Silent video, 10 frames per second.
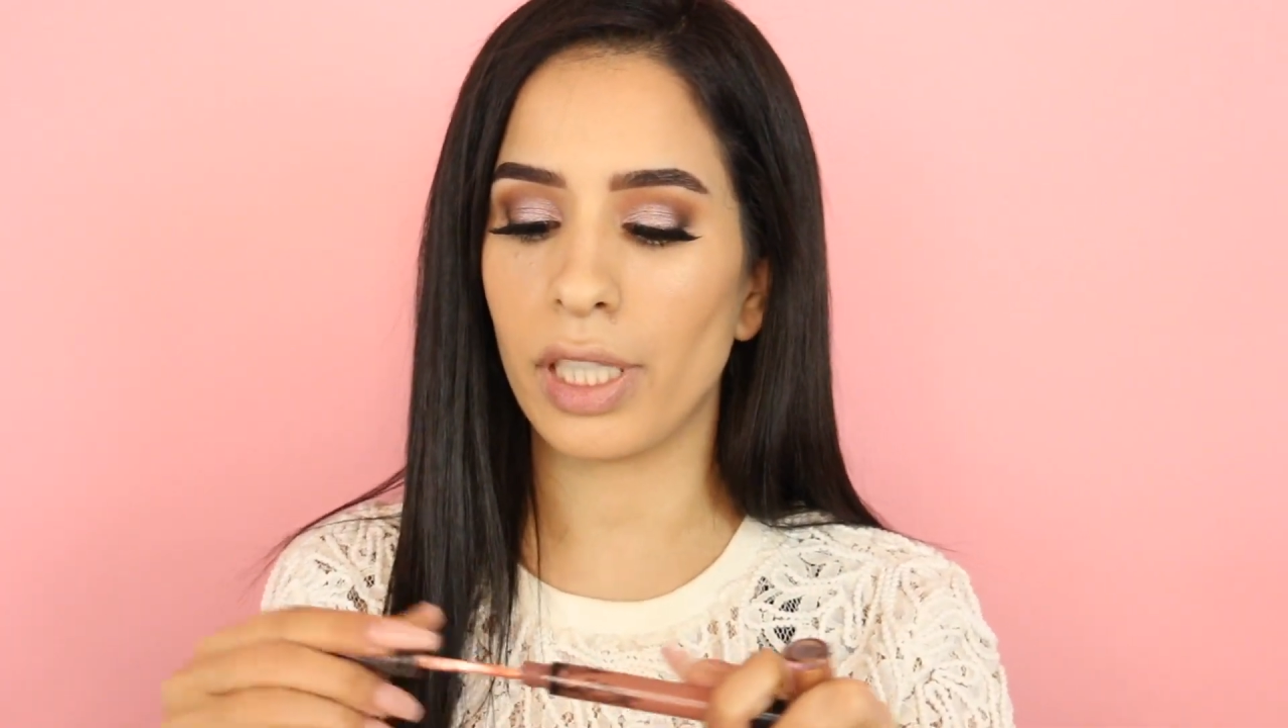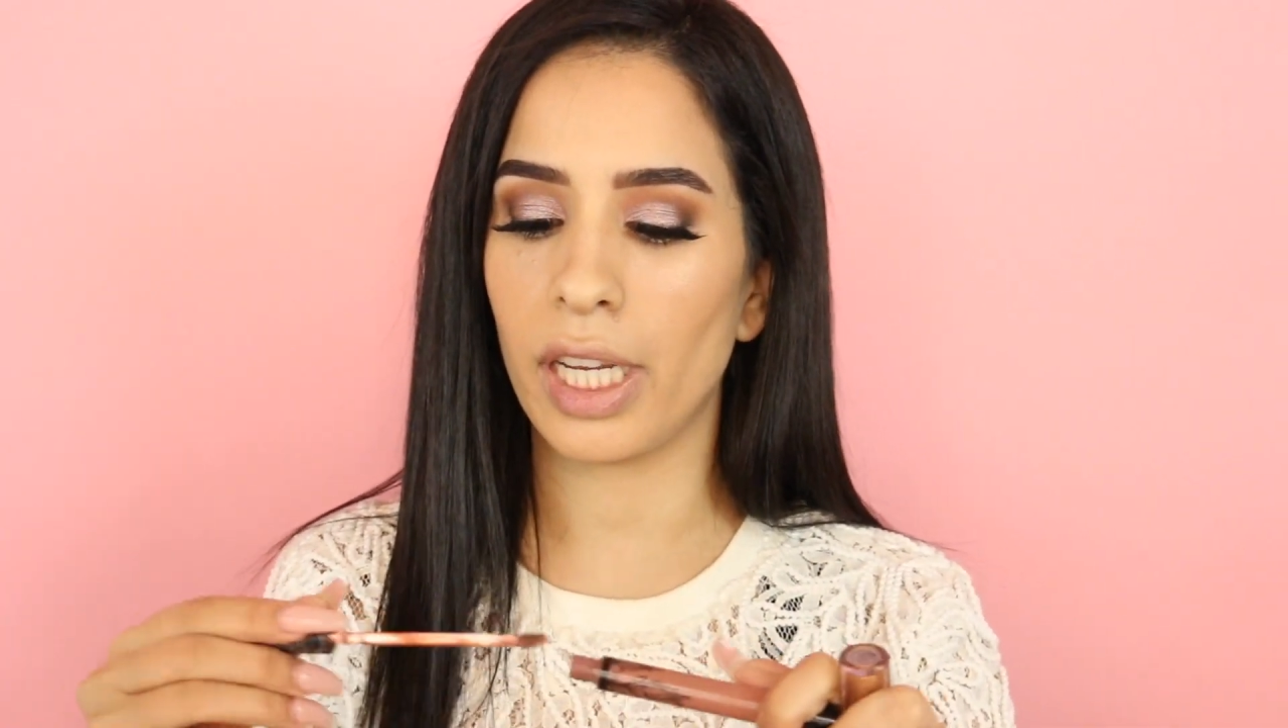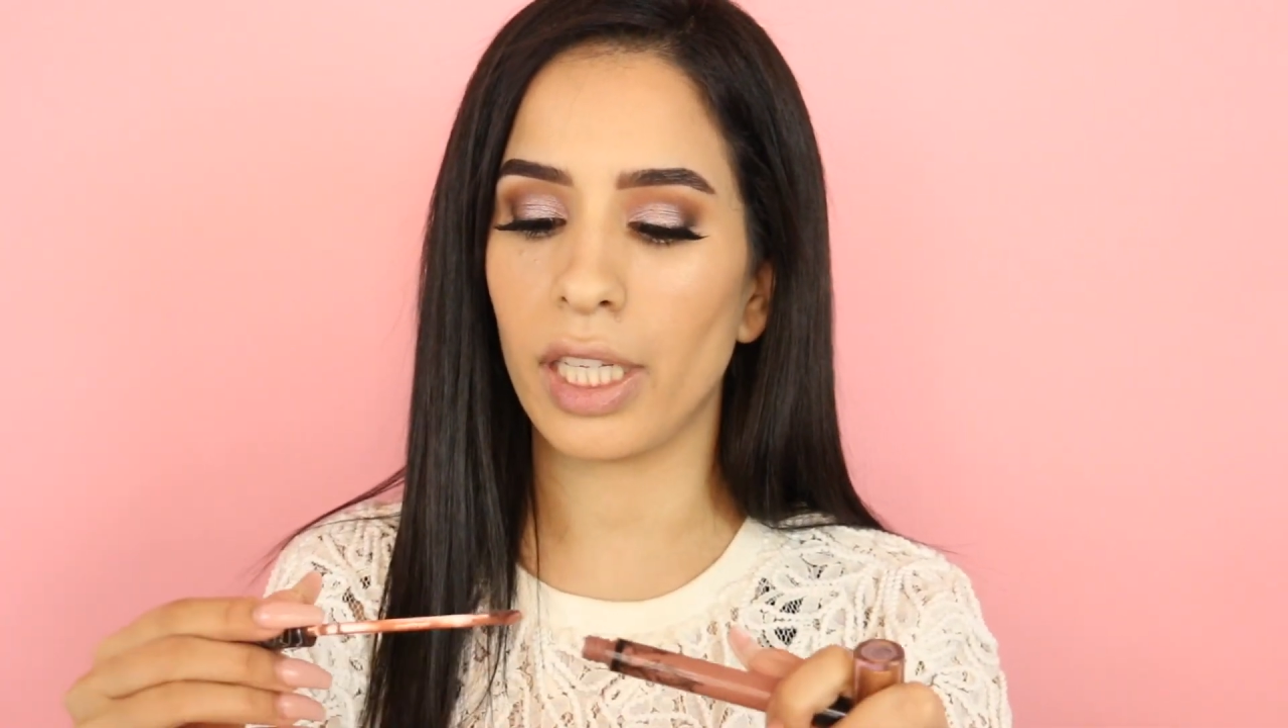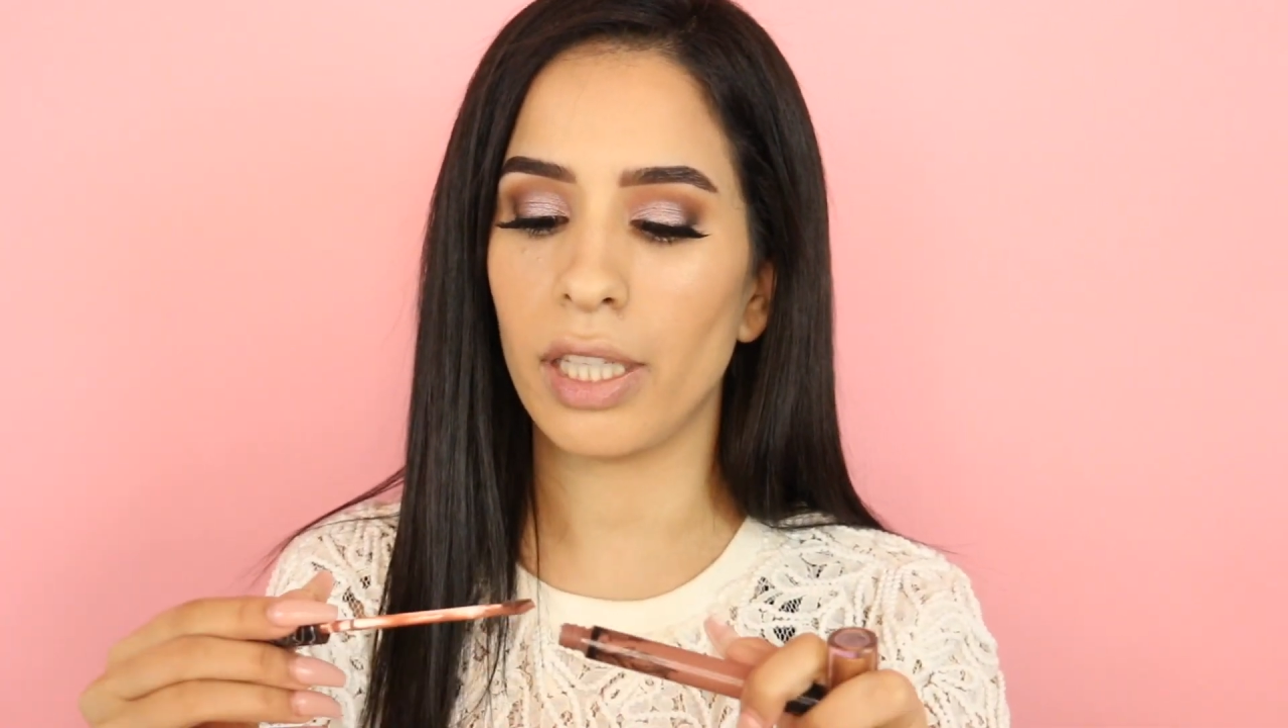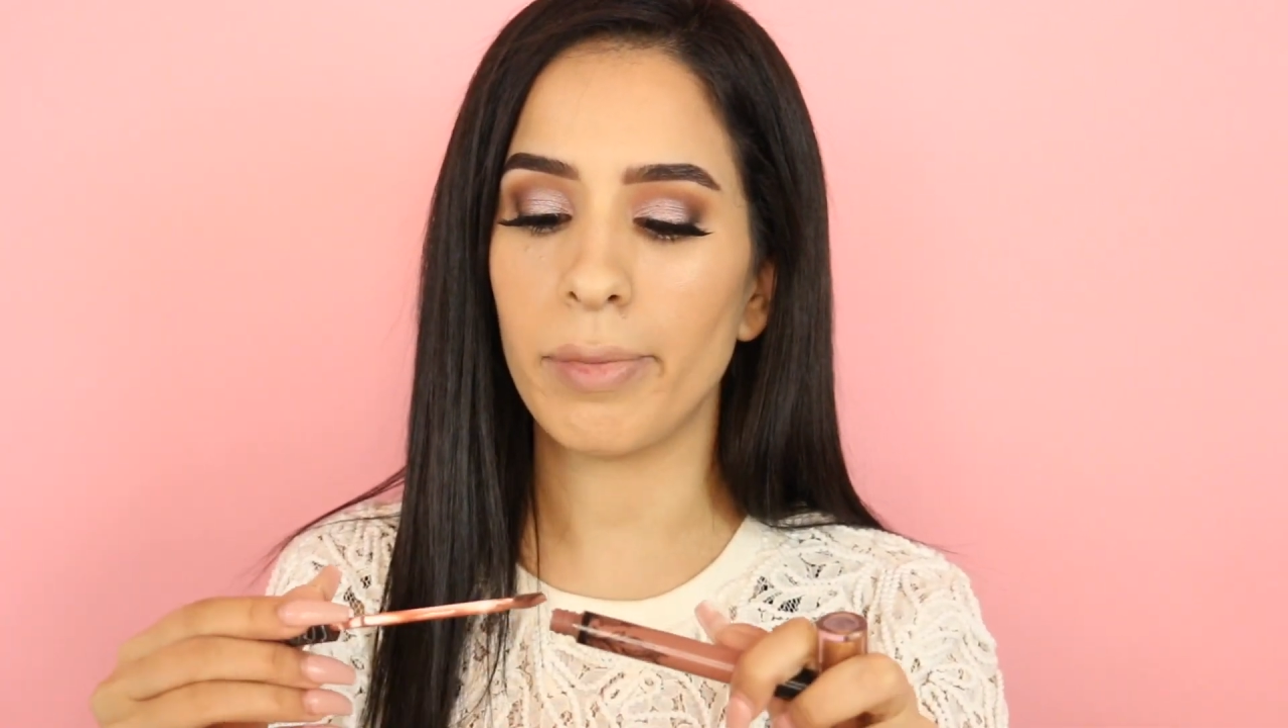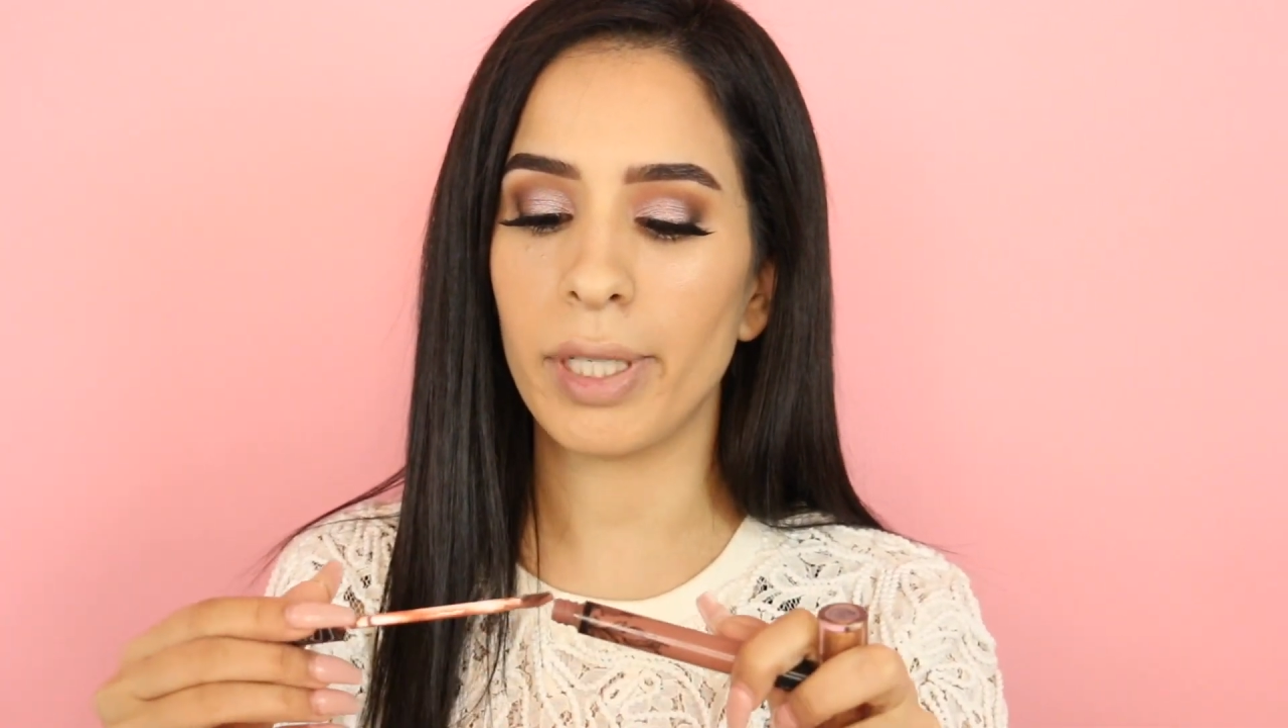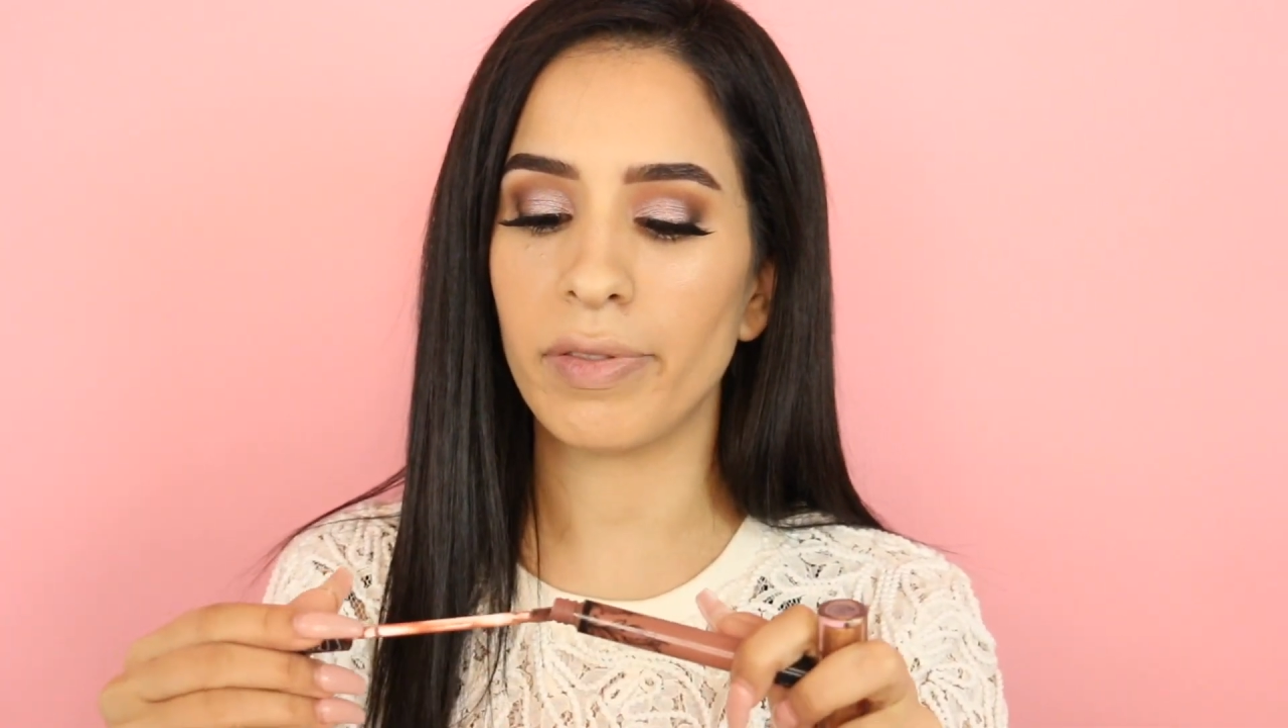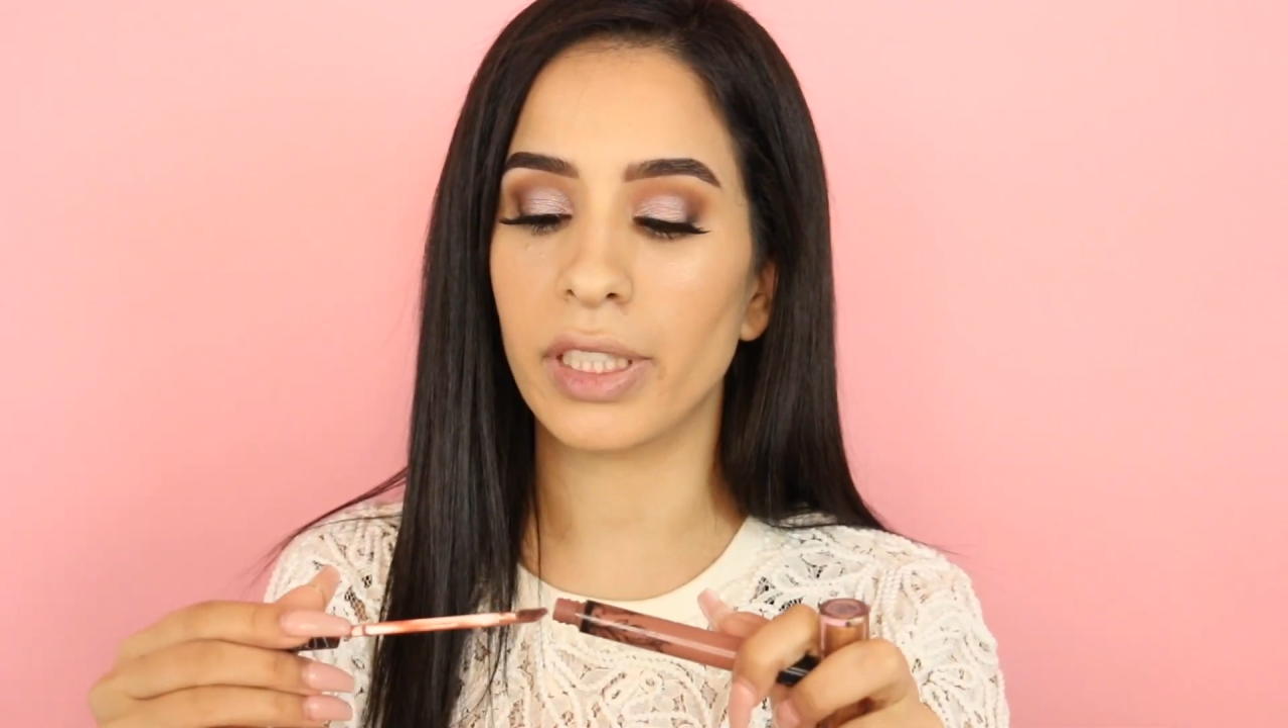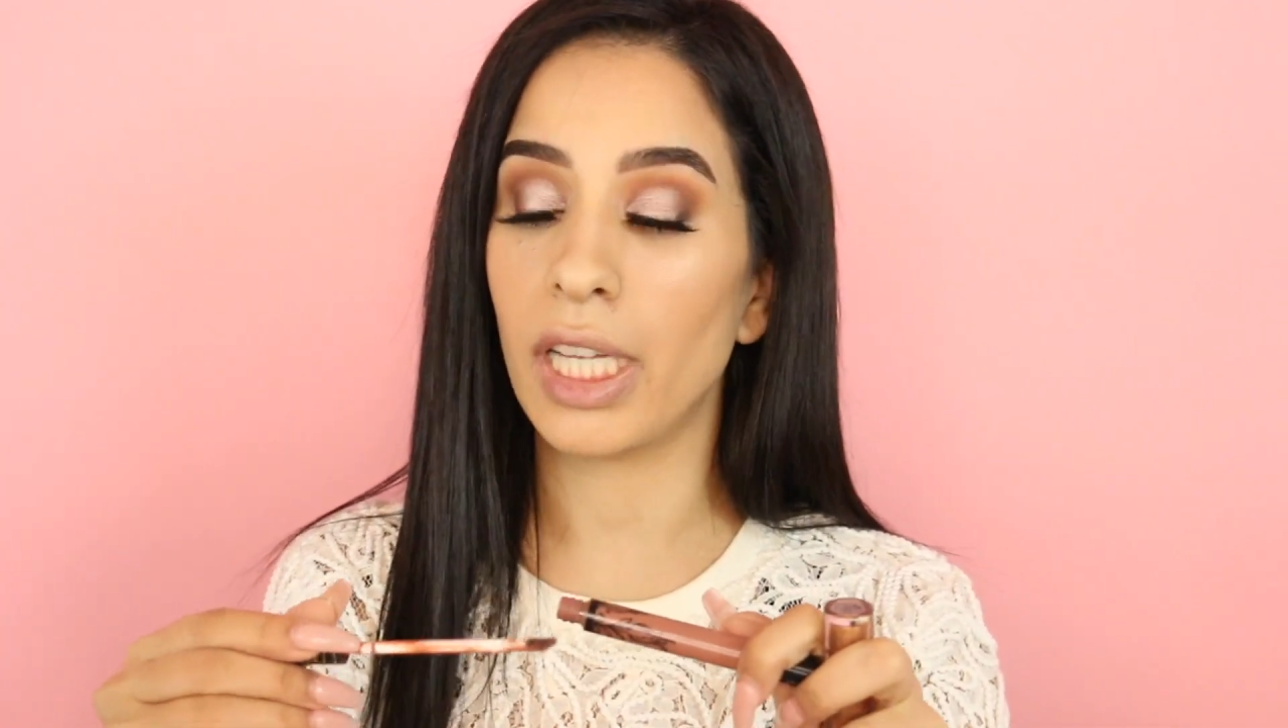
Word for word: take a little bit of